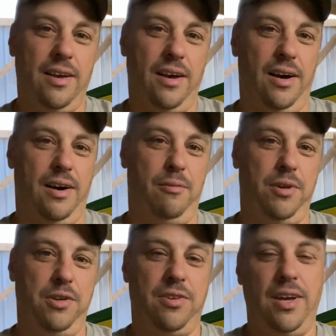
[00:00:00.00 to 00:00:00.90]
when
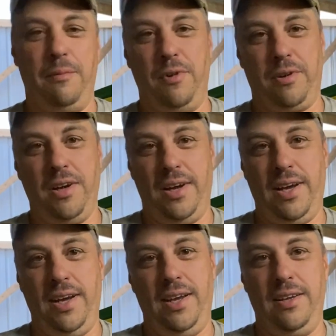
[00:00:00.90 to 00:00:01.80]
you say I'm gonna cut
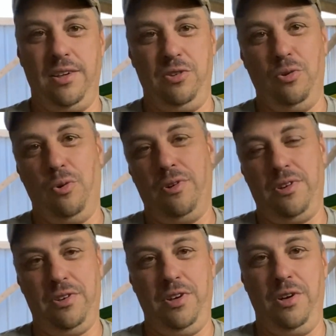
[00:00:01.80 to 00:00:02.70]
hay, it's yours
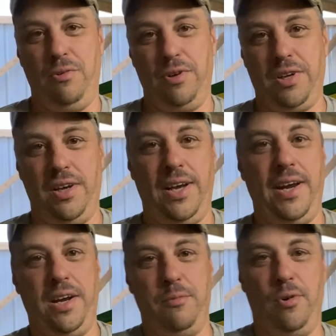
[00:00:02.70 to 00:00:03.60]
until you don't want to cut hay
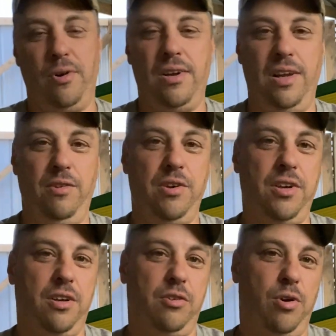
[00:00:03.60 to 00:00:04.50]
anymore. If you
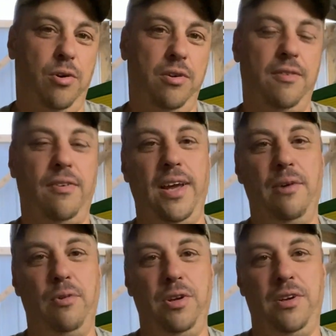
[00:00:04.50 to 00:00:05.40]
can control enough
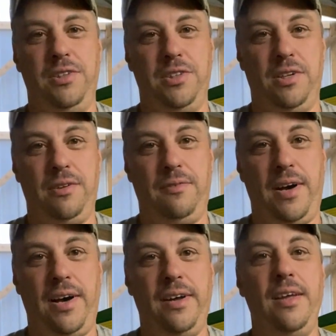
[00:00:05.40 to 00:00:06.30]
land where you can
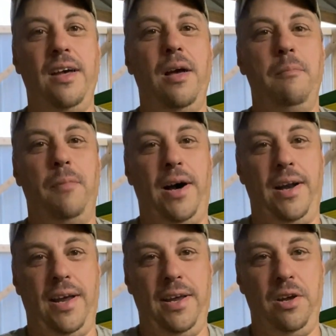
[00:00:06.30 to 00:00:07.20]
justify
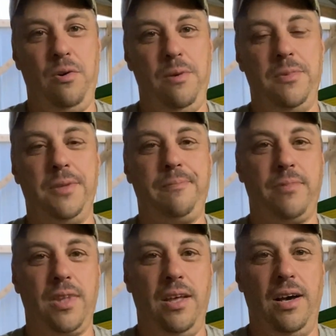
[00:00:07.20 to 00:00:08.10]
buying hay equipment,
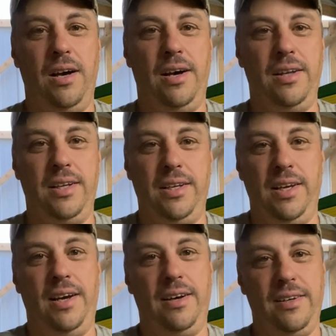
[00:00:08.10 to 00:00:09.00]
then
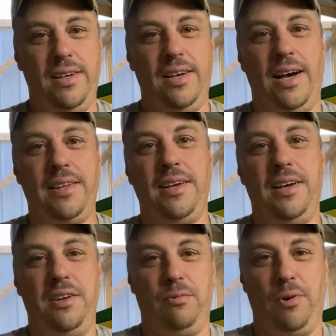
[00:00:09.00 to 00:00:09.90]
yeah, I think
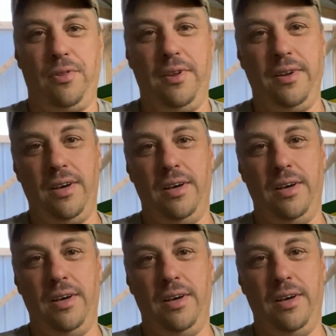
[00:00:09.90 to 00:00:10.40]
it is worth it.